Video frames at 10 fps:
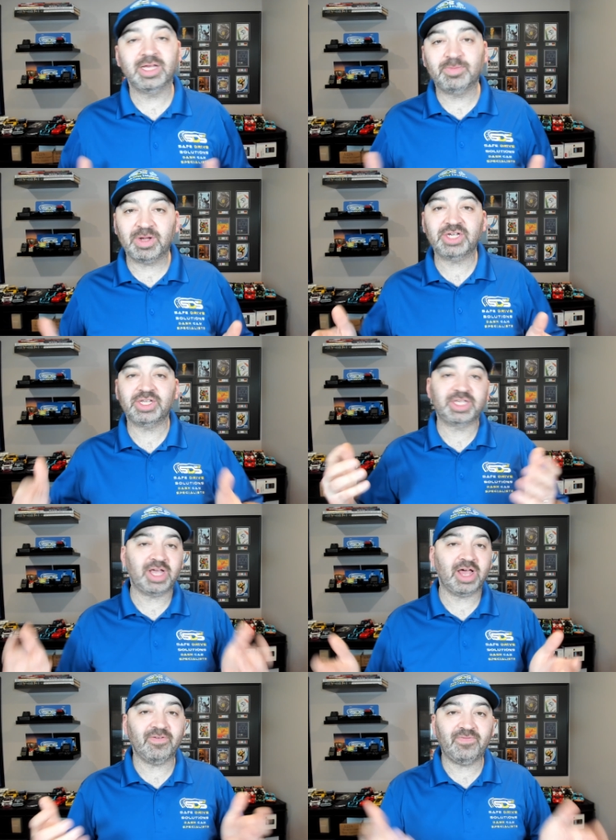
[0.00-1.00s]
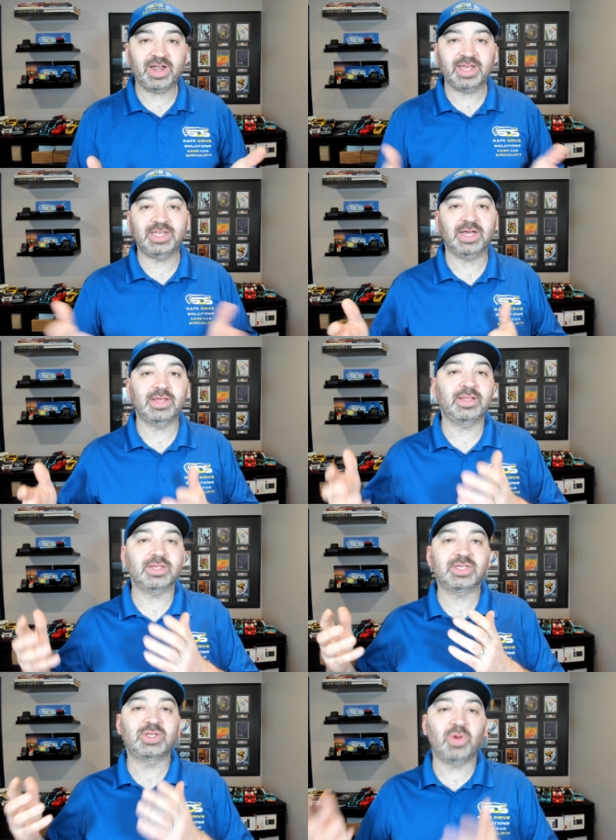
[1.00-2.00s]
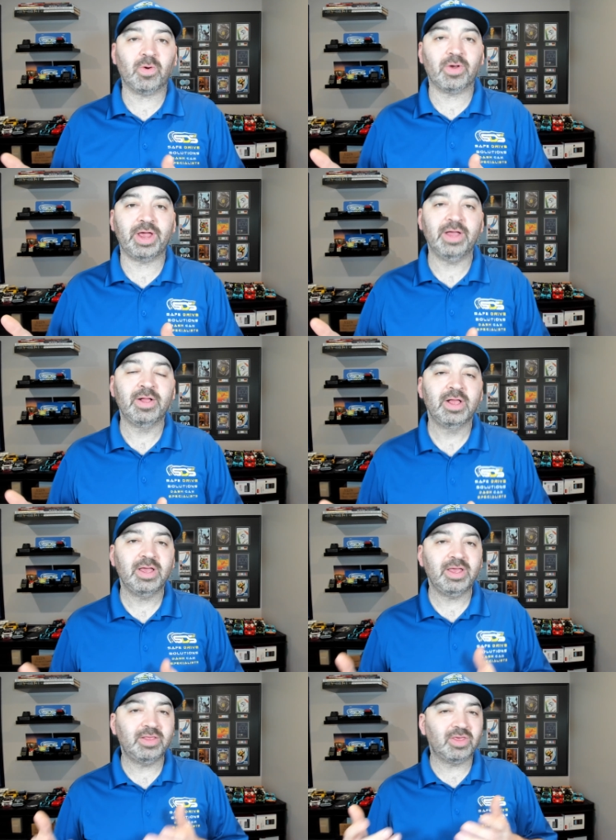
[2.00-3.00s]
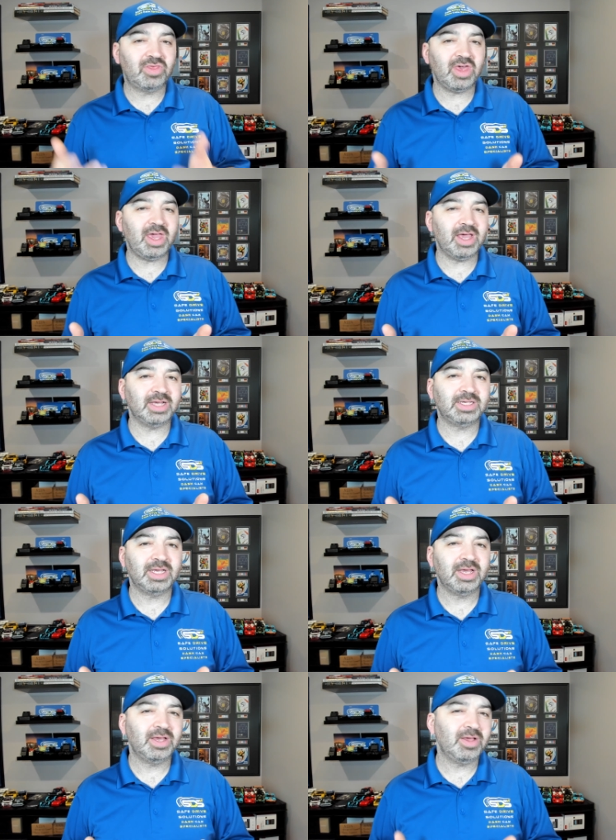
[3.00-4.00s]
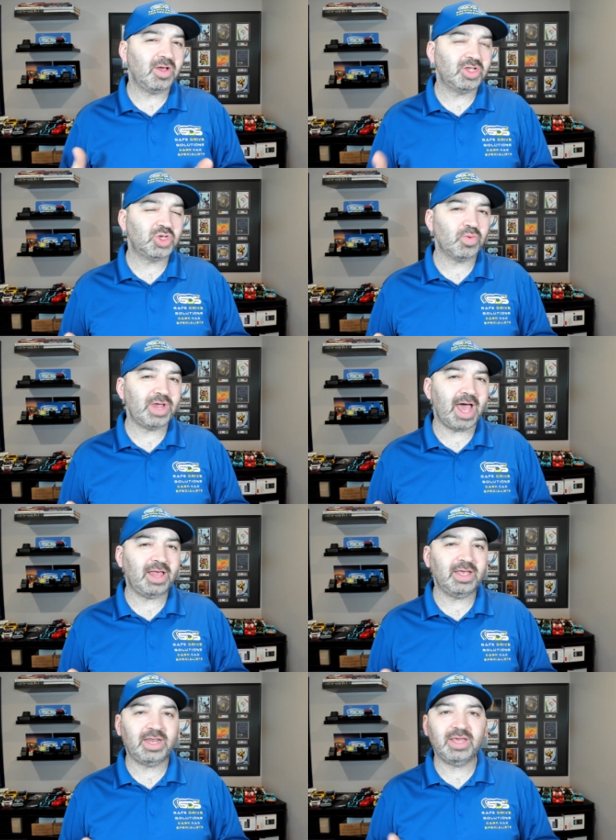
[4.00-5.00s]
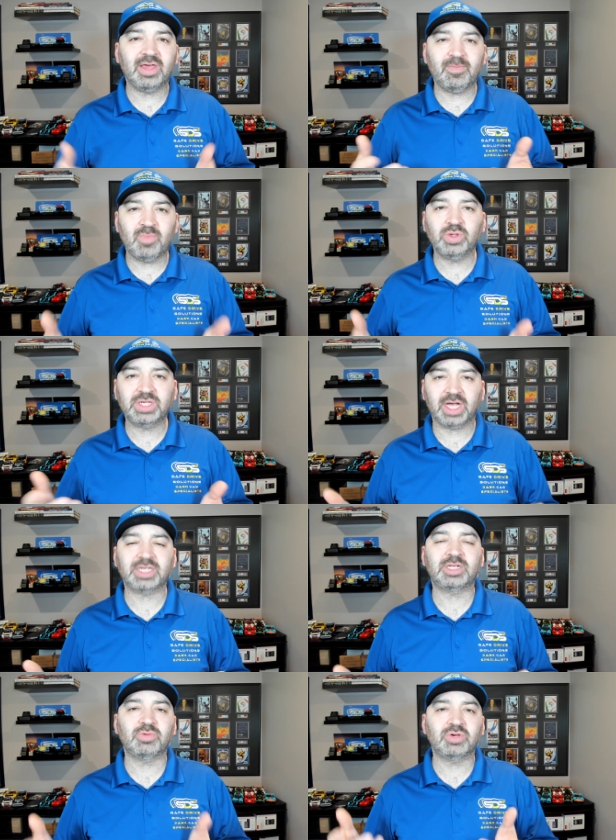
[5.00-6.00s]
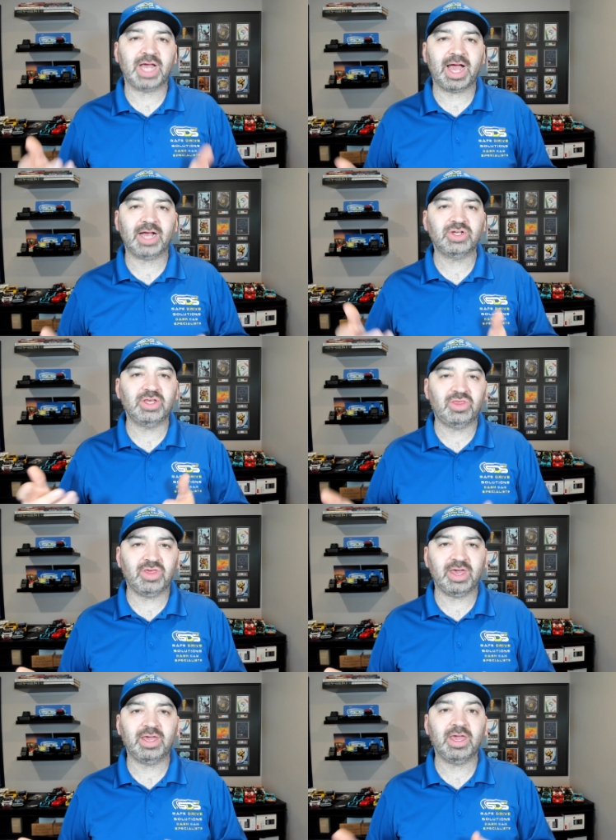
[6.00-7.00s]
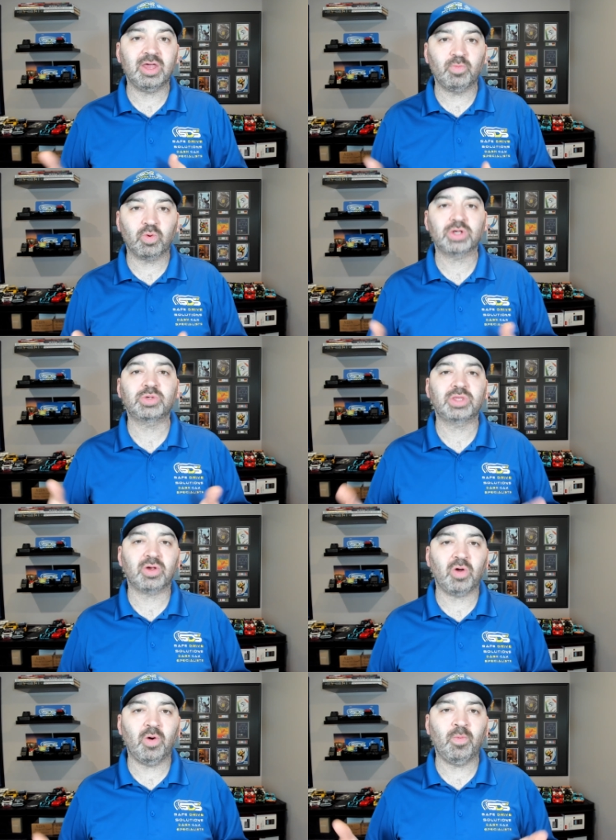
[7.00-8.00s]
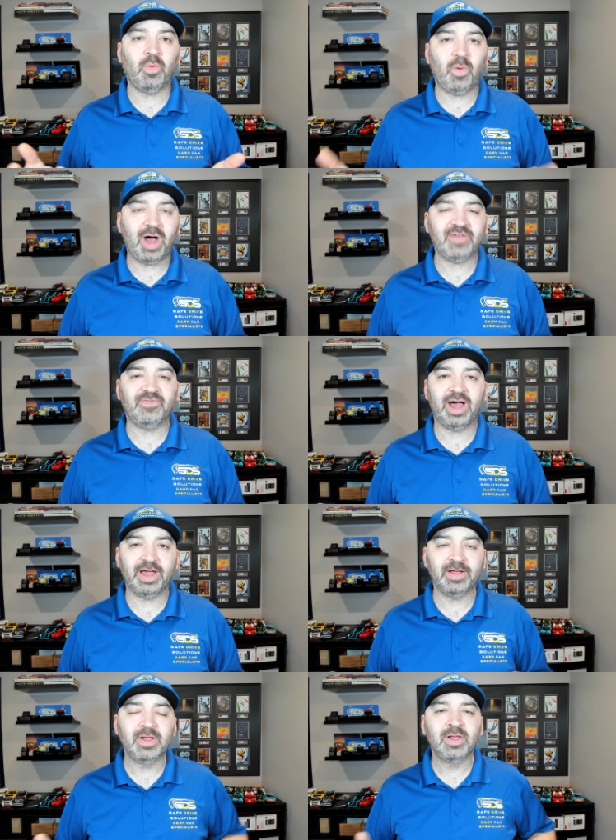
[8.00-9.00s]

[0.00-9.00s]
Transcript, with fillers: As much as it's kind of funny telling the story, the thing is, it's a reality that most customers actually think it works with their home Wi Fi.